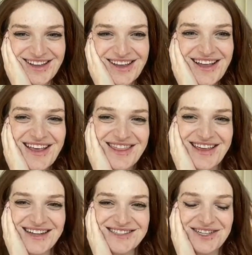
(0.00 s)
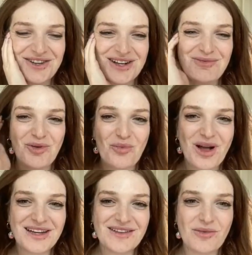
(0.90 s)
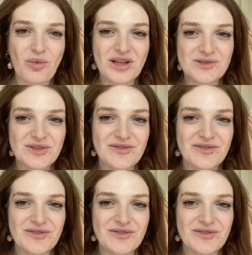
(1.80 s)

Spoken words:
That's incredible. What sort of things are they